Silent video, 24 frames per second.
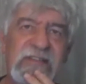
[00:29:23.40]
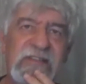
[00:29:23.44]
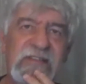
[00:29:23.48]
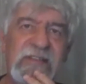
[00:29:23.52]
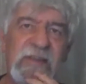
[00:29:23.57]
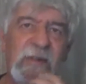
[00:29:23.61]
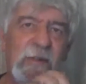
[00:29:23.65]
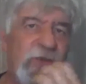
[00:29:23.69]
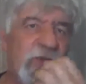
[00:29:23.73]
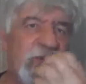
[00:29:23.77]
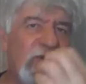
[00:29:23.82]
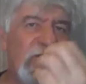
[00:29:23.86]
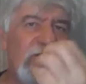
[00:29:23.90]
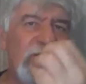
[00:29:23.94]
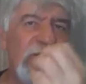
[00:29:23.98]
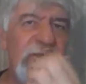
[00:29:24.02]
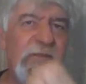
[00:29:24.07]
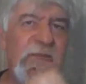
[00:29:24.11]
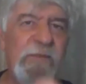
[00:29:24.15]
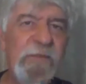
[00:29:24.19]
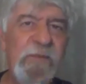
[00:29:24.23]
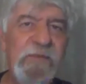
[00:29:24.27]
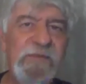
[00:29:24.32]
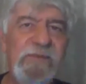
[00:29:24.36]
and we've got to
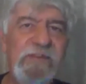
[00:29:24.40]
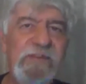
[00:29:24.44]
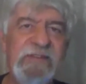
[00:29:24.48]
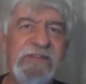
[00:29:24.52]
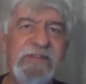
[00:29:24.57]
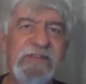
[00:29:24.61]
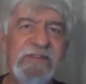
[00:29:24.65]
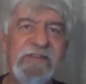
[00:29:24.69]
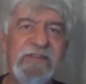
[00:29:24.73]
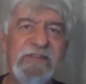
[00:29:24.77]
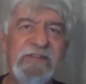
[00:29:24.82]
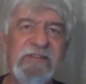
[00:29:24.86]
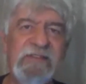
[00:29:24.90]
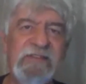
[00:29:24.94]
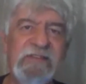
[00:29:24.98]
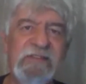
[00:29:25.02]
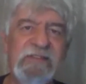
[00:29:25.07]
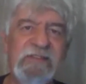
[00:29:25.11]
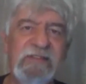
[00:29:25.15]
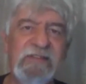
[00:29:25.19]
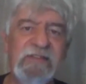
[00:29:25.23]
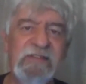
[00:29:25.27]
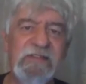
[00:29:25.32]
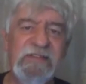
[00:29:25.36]
remember that
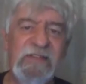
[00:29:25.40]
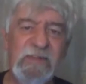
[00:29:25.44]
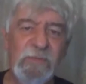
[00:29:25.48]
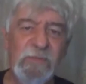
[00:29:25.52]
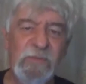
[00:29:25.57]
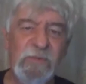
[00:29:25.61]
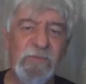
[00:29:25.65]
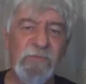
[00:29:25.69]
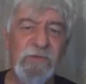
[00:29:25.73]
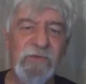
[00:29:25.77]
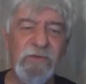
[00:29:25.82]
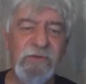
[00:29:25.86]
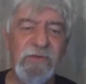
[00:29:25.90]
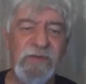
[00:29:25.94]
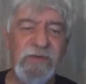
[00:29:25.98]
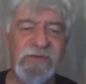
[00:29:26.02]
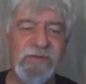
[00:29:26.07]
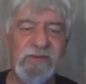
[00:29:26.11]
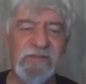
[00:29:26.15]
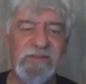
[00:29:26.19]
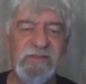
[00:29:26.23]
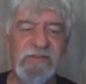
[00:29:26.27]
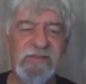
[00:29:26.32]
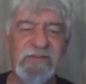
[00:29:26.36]
that when we
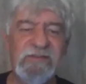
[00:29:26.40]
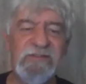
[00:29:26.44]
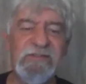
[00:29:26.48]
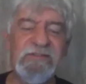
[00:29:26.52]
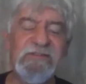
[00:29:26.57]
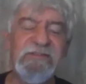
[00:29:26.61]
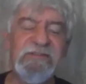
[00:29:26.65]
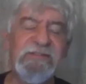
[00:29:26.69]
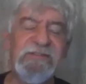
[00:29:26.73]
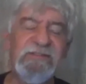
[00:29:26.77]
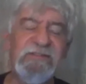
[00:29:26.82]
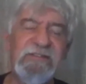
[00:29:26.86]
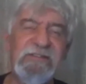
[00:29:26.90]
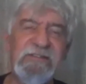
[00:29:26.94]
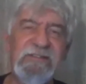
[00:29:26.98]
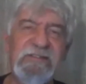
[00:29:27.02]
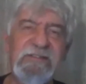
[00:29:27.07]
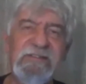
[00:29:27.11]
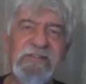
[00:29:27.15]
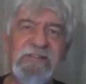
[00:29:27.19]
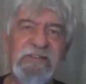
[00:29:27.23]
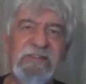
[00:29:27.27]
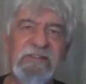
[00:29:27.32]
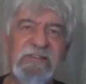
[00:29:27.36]
run,
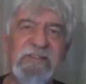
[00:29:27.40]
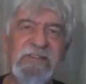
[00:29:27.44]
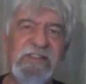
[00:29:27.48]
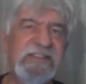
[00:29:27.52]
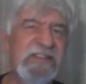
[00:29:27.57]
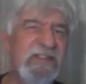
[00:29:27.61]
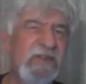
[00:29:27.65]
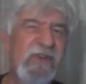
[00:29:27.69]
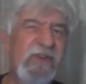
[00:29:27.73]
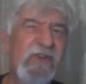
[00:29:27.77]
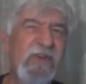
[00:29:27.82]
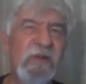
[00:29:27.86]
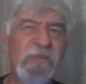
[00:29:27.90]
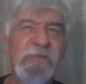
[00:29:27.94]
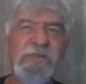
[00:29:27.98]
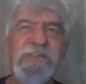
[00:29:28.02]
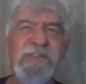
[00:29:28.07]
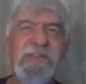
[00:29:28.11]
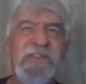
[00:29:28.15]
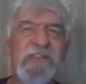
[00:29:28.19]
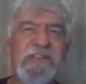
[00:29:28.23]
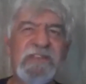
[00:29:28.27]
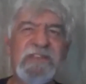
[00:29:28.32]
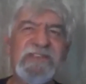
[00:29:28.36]
there's no calm
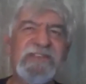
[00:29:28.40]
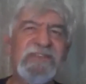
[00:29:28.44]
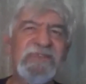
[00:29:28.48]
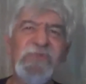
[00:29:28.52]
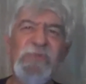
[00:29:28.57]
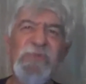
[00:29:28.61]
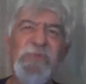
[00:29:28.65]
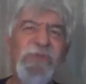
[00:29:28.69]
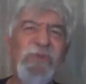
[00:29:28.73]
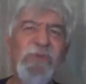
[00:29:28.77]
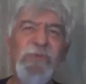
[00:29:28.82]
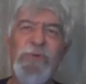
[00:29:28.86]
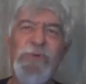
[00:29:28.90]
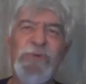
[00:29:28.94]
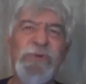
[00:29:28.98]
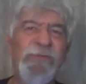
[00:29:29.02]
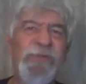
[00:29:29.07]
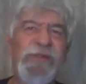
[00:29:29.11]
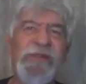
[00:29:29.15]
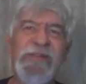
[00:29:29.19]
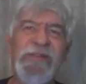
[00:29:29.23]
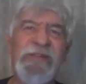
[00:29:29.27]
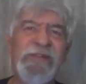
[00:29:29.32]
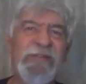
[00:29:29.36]
seas, it's stormy water,
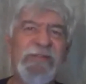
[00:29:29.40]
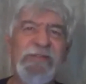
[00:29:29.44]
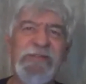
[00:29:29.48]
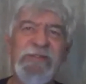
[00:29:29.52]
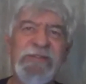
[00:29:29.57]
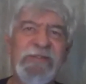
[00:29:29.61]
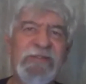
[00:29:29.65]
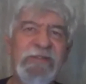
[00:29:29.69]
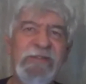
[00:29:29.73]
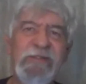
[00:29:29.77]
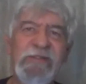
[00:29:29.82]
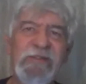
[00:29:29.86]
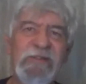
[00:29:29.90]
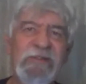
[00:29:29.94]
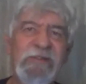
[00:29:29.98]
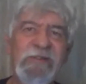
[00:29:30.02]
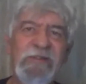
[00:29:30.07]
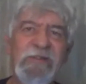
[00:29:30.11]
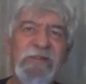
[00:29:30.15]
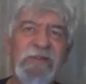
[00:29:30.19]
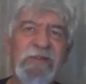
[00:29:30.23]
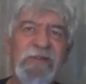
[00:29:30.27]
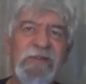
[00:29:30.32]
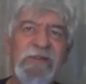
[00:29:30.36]
man.
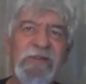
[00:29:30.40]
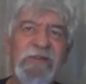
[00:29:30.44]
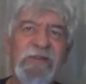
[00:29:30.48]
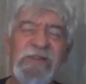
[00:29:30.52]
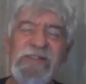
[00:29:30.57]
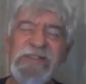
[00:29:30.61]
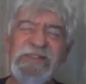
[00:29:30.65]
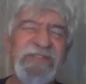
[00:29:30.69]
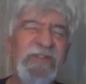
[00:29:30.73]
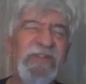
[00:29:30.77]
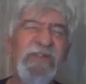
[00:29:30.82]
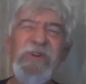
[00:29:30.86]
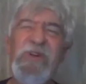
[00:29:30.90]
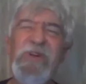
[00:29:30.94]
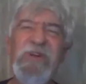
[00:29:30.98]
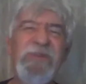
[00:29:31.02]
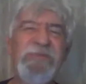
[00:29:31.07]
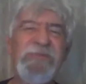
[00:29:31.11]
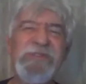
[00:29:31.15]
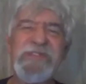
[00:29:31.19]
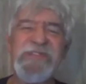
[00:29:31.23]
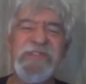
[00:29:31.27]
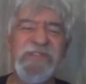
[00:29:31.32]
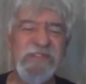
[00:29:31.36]
There's no calm
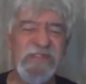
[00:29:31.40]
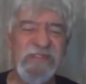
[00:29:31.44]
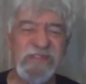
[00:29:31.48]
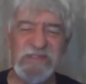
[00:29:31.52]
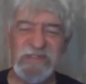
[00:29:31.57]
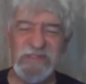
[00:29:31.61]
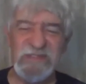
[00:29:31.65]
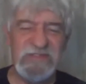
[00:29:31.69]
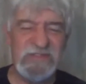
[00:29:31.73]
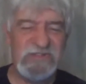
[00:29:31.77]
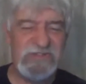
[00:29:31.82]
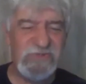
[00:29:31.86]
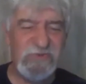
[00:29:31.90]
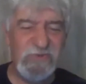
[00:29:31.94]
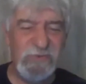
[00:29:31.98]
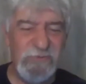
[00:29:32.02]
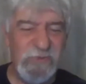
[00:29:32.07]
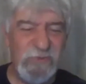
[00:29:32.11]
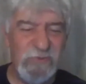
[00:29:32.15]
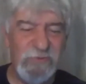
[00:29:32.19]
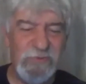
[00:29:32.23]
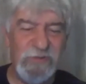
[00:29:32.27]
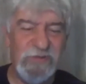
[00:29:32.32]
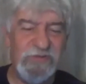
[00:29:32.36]
seas, it's stormy
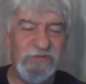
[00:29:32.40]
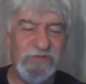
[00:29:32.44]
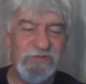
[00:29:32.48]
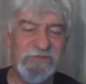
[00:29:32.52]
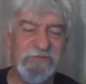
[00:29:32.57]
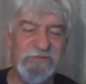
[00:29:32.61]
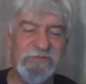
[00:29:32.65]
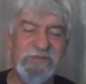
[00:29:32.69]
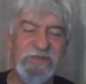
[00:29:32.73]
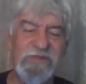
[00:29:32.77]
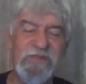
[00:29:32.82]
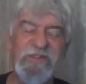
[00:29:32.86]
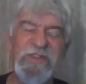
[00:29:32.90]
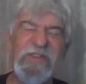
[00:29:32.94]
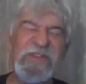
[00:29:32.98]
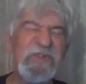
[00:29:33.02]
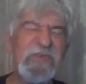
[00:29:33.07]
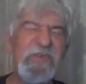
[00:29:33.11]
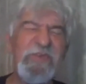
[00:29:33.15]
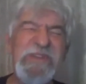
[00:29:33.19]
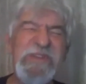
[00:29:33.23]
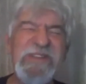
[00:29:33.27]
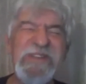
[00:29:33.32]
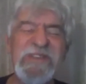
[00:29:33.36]
water. There's
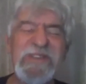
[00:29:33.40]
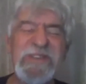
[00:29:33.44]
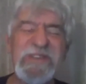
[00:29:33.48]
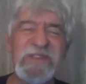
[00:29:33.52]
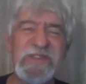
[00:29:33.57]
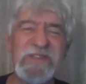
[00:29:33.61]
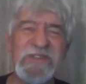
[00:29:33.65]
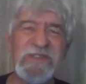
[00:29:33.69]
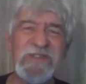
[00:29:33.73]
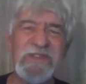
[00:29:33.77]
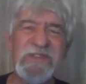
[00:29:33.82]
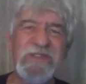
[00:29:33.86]
winds